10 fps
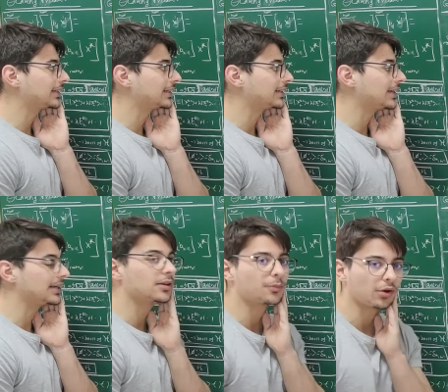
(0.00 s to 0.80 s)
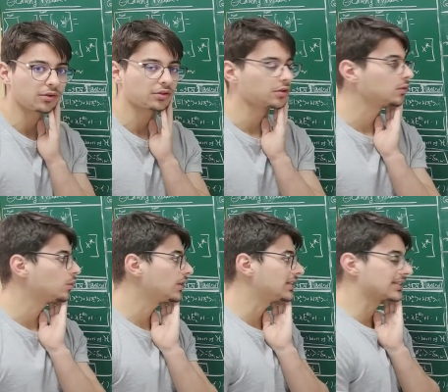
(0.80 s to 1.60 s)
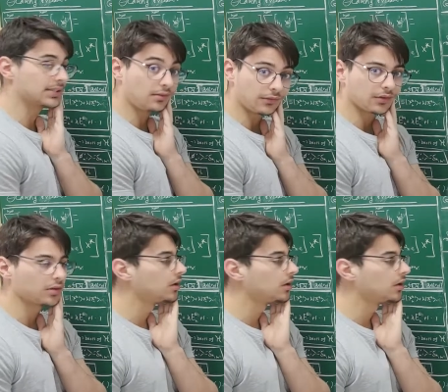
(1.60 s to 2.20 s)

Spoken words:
the inner product with itself,